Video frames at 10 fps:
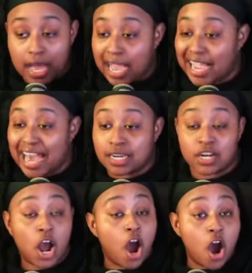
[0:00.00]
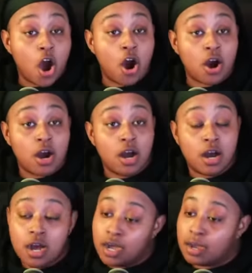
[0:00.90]
I got it all,
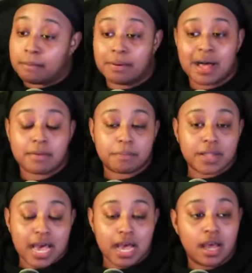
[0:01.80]
blah, blah, blah.